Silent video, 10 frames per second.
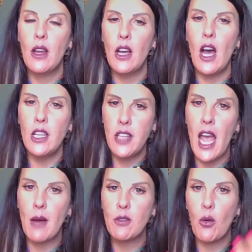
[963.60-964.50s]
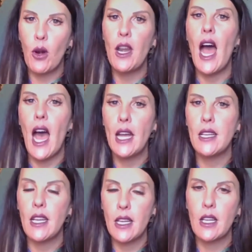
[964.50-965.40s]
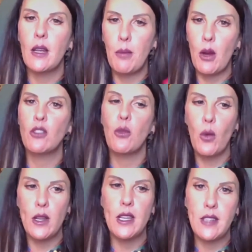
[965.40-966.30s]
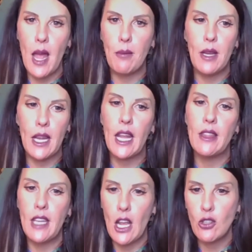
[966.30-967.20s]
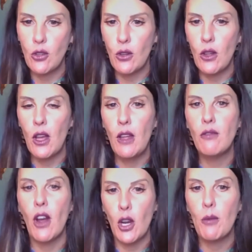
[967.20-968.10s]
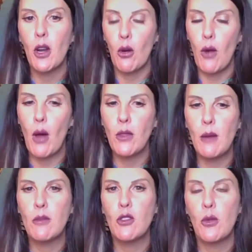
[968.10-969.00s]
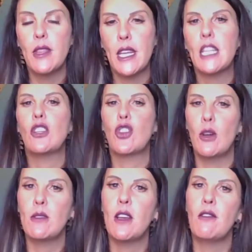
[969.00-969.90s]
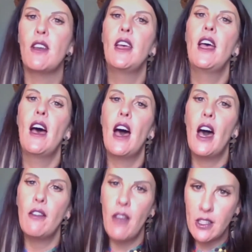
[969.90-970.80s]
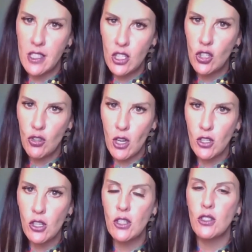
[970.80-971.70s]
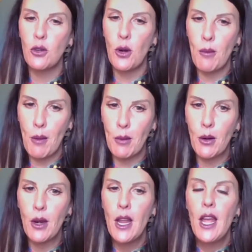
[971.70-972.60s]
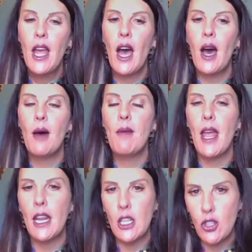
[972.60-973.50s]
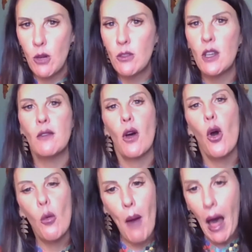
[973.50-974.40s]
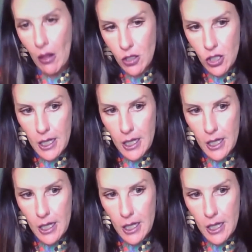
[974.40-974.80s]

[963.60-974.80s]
adapt or not compared to what is happening in the natural environment around them. So we're thinking in terms of vestige structures, you'll remember, and in terms of homology.